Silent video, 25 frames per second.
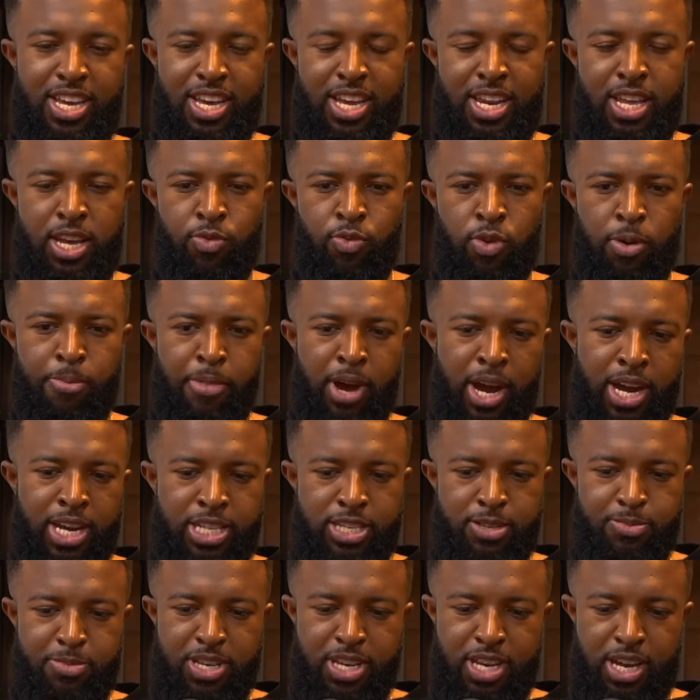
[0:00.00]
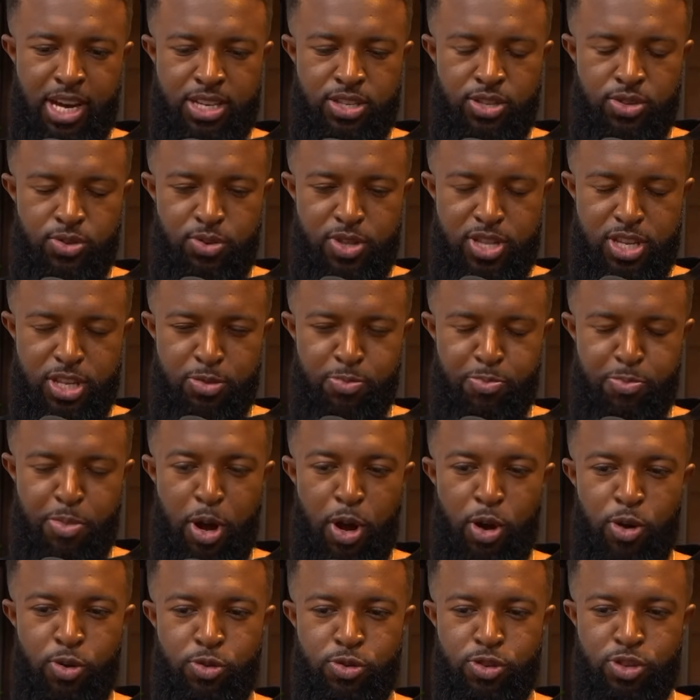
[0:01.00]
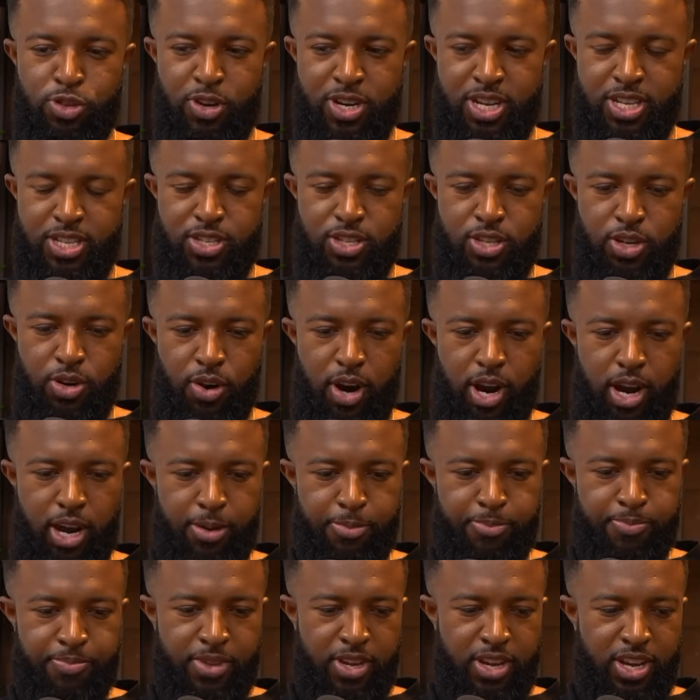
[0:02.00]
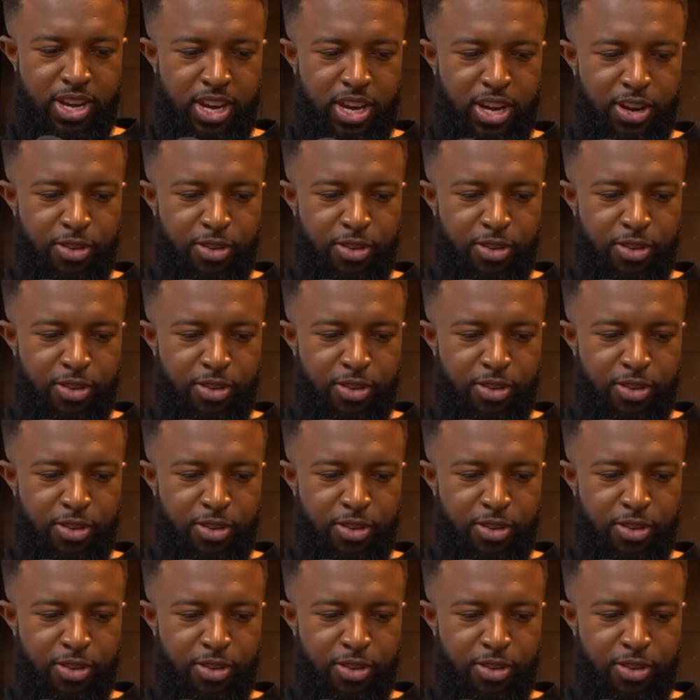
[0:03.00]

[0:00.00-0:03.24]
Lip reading: And it reminds me, I saw this post on Instagram